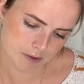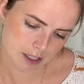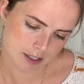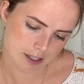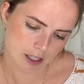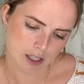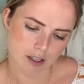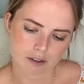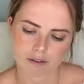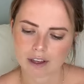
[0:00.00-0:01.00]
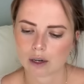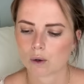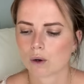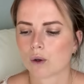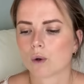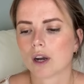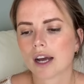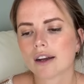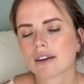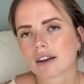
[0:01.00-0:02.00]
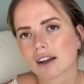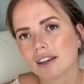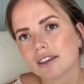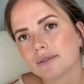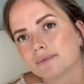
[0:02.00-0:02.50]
It's the Vill-Ulla color.